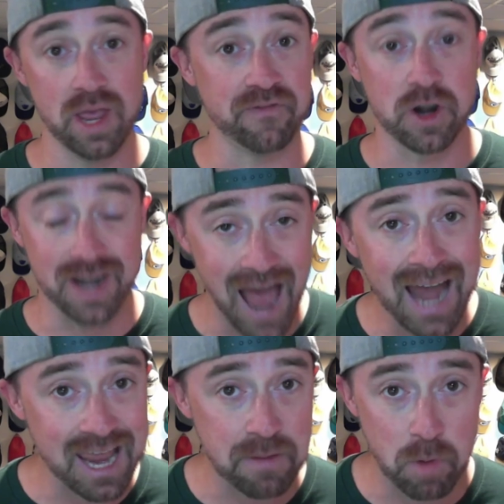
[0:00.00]
if you're
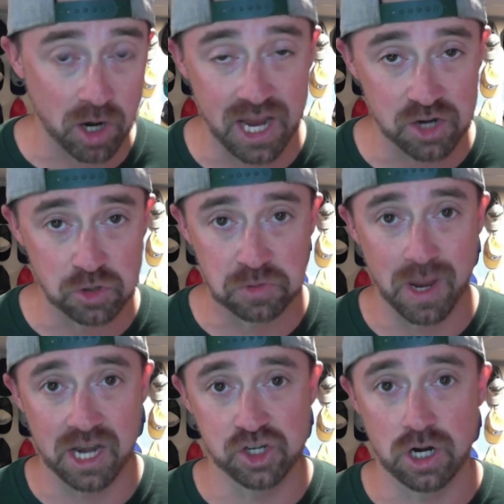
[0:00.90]
not a Mark Andrews
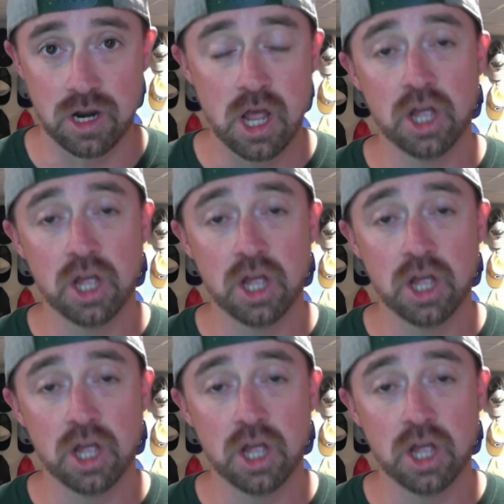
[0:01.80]
manager,